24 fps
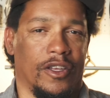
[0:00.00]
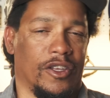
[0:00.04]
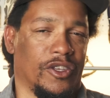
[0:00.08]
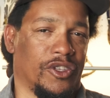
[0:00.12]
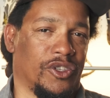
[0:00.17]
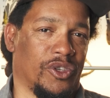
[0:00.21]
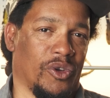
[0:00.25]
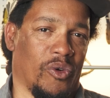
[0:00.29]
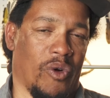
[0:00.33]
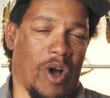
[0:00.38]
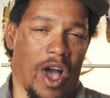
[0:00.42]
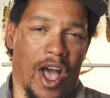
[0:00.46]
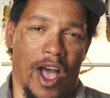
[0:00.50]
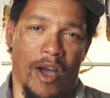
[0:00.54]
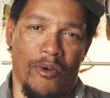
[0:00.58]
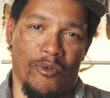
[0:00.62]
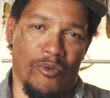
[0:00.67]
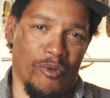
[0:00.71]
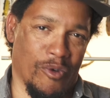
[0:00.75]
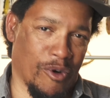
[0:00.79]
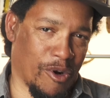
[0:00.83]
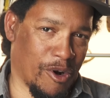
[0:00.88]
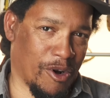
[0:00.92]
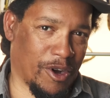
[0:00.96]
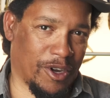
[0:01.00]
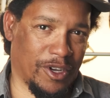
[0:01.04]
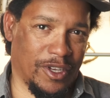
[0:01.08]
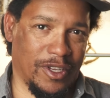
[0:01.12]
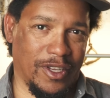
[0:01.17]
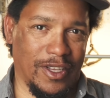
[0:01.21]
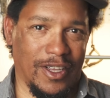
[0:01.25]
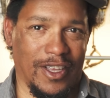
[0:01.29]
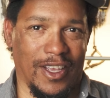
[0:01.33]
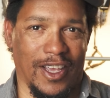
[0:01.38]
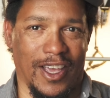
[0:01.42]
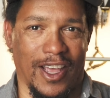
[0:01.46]
So I
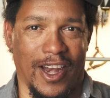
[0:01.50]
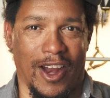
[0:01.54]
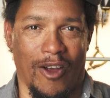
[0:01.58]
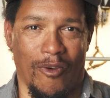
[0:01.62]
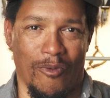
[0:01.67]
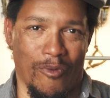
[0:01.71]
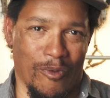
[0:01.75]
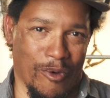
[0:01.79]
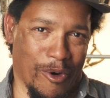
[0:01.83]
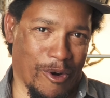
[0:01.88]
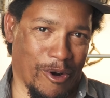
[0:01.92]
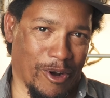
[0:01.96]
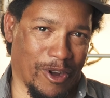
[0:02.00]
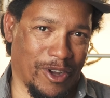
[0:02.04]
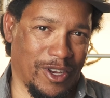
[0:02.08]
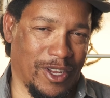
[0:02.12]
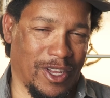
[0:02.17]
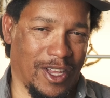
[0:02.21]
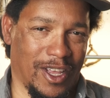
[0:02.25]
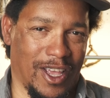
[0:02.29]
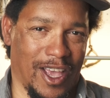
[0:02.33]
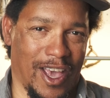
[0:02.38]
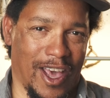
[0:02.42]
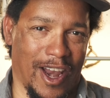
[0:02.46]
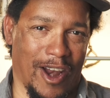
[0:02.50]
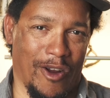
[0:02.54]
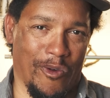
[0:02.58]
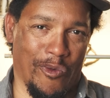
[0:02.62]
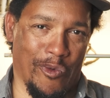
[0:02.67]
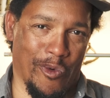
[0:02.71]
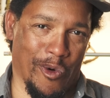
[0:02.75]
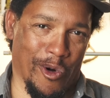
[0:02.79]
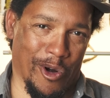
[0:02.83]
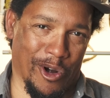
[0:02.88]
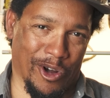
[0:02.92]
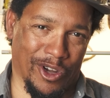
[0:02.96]
worked and I worked and I
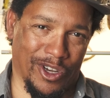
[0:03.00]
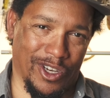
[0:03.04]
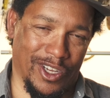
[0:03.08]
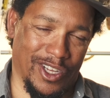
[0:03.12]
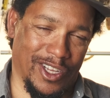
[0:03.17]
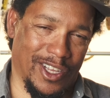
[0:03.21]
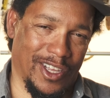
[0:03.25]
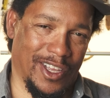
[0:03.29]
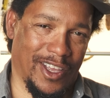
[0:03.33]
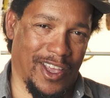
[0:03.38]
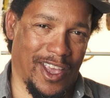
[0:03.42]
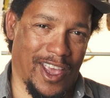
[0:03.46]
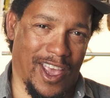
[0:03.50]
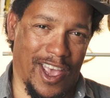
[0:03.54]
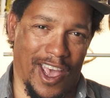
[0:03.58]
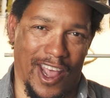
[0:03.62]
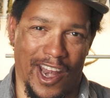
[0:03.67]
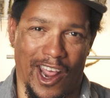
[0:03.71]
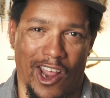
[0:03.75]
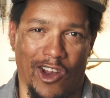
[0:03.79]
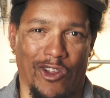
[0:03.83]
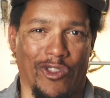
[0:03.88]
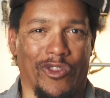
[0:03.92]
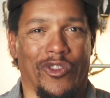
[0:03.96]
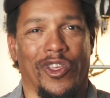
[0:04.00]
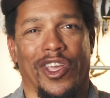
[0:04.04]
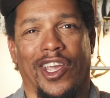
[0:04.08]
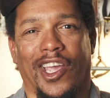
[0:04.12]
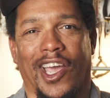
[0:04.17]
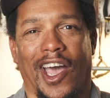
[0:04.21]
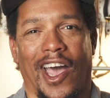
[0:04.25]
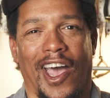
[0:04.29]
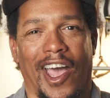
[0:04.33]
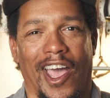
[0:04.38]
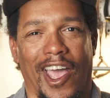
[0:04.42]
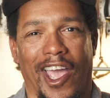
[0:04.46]
worked, and I don't
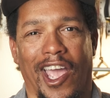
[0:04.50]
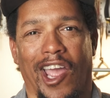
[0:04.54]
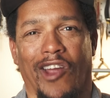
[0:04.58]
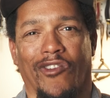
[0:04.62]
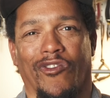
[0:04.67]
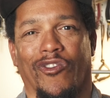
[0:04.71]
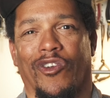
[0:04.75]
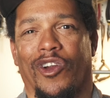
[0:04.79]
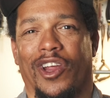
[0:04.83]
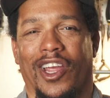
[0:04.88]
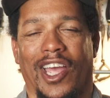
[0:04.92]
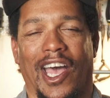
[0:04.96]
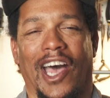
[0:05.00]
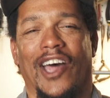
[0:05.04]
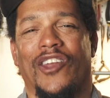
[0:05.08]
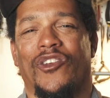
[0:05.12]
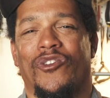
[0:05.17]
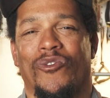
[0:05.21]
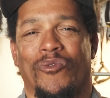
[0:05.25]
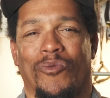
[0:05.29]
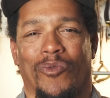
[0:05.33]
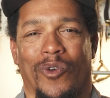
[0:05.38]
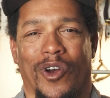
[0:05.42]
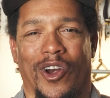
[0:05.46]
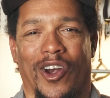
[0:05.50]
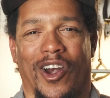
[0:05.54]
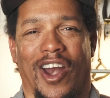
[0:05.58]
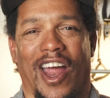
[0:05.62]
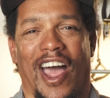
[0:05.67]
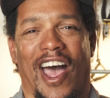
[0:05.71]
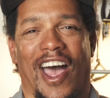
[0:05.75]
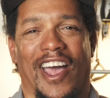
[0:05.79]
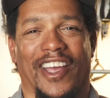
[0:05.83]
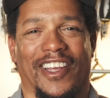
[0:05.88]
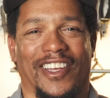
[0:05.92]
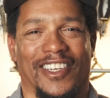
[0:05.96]
think I ever got to where
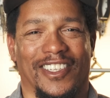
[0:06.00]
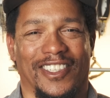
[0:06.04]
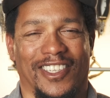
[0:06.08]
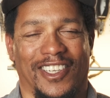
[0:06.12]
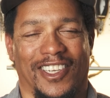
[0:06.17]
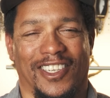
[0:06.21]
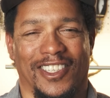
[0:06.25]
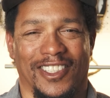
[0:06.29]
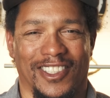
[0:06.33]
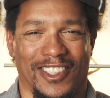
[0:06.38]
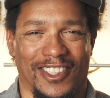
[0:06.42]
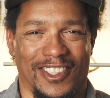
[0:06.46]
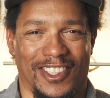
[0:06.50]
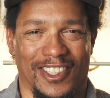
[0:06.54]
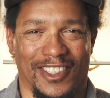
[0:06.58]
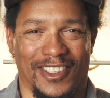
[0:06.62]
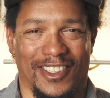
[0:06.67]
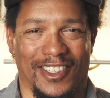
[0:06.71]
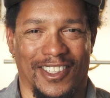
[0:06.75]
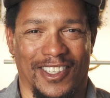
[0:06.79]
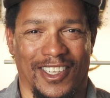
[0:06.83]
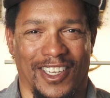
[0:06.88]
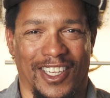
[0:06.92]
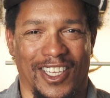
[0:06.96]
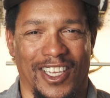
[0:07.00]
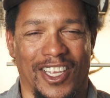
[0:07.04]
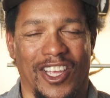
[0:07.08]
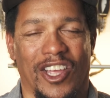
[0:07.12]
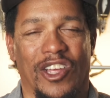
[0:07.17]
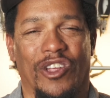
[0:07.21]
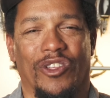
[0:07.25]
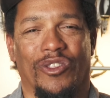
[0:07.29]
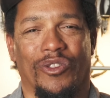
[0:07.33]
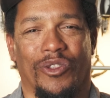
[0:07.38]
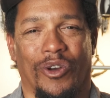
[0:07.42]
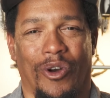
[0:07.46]
I could consistently
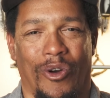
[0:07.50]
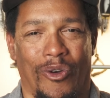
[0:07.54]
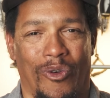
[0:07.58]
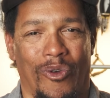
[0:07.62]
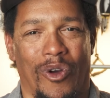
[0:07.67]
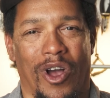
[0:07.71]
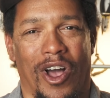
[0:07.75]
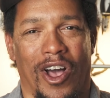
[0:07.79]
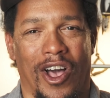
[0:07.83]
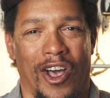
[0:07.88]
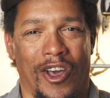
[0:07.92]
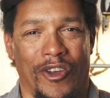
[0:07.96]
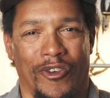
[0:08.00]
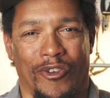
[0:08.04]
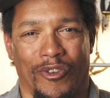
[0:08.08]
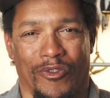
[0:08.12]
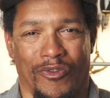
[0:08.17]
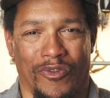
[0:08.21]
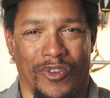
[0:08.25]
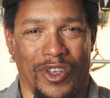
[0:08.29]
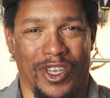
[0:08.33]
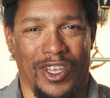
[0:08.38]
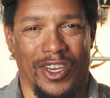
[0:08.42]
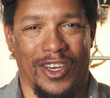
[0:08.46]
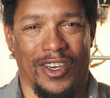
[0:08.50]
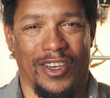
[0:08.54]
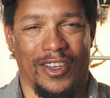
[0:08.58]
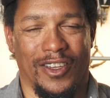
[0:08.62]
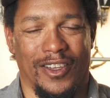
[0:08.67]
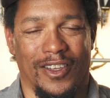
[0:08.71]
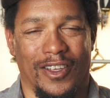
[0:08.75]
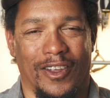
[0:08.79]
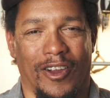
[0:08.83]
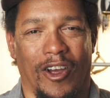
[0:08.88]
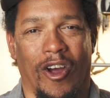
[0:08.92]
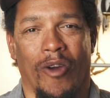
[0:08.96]
throw 100 feet
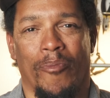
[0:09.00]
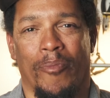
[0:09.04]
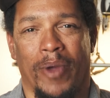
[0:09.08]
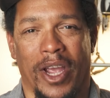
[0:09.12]
or